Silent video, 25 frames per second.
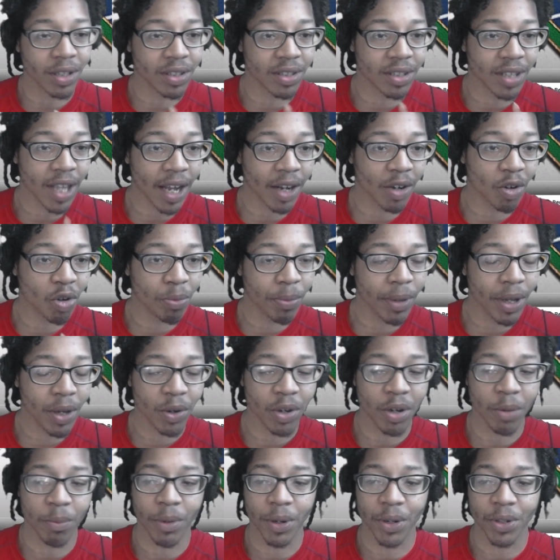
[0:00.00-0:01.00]
Taco Bell
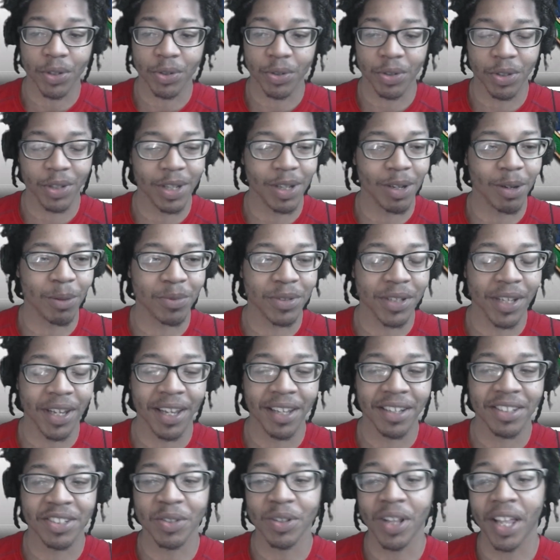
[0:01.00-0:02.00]
commercial. You get what I'm
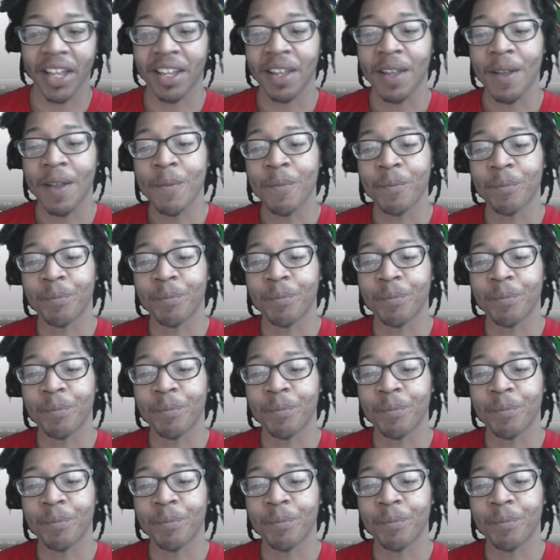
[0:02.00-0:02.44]
saying? So, like,